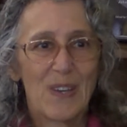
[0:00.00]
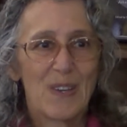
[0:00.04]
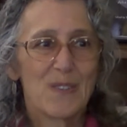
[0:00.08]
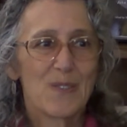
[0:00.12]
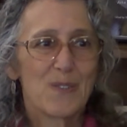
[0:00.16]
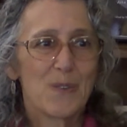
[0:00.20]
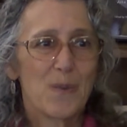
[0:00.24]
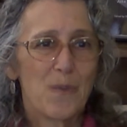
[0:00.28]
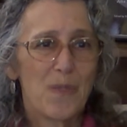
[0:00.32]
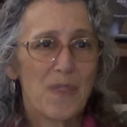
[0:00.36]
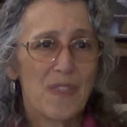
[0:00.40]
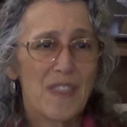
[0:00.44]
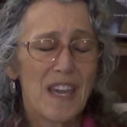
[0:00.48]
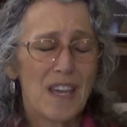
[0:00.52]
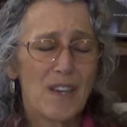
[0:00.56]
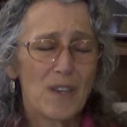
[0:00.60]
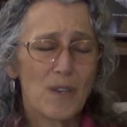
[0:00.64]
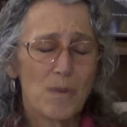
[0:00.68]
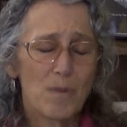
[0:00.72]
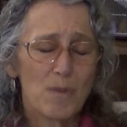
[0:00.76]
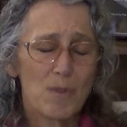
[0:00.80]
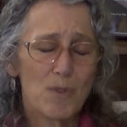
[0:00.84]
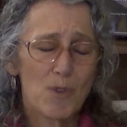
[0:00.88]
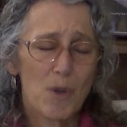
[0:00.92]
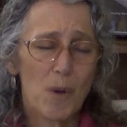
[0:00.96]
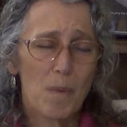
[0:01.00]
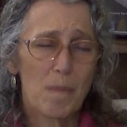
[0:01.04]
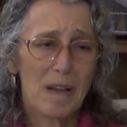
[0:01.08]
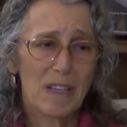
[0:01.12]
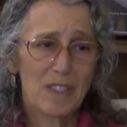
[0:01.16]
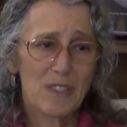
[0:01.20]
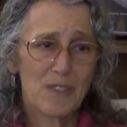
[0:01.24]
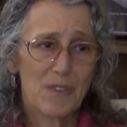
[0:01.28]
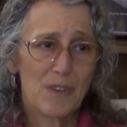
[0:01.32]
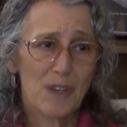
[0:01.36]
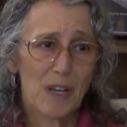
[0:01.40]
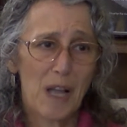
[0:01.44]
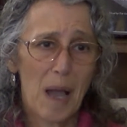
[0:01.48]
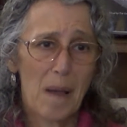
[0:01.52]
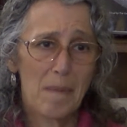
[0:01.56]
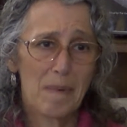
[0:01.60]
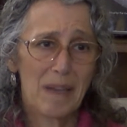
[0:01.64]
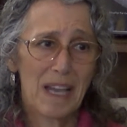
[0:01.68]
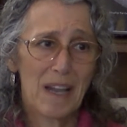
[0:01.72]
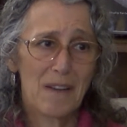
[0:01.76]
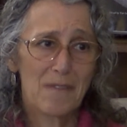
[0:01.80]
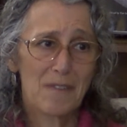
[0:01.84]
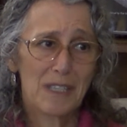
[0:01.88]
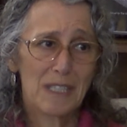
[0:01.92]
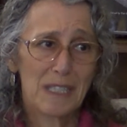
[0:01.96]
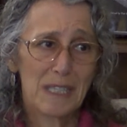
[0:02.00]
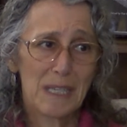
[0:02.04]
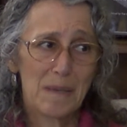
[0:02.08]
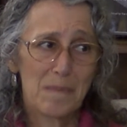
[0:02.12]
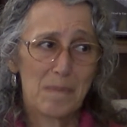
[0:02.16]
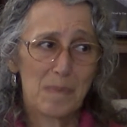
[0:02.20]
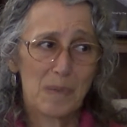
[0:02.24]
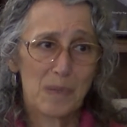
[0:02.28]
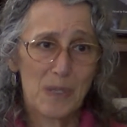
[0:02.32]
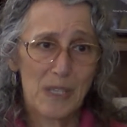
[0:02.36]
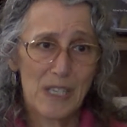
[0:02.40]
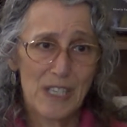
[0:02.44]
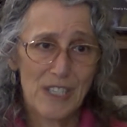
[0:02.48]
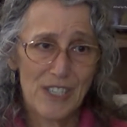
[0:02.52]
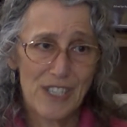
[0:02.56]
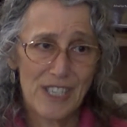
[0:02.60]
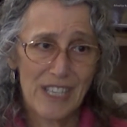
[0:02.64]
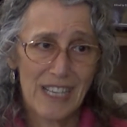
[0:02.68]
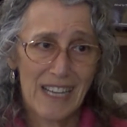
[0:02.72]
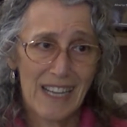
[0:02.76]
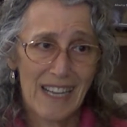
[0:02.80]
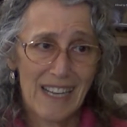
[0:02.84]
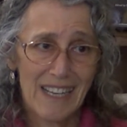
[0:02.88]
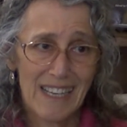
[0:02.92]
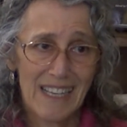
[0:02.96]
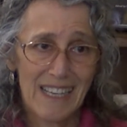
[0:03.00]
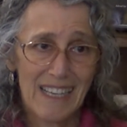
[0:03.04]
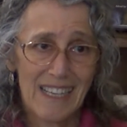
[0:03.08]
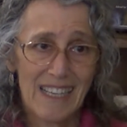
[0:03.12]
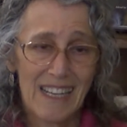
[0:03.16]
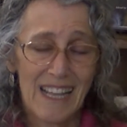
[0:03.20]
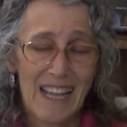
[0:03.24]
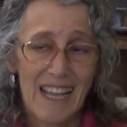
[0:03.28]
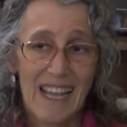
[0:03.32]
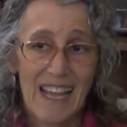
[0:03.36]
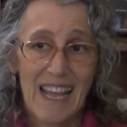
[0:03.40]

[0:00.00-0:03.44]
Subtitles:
So thank you so much for coming. I really appreciate it.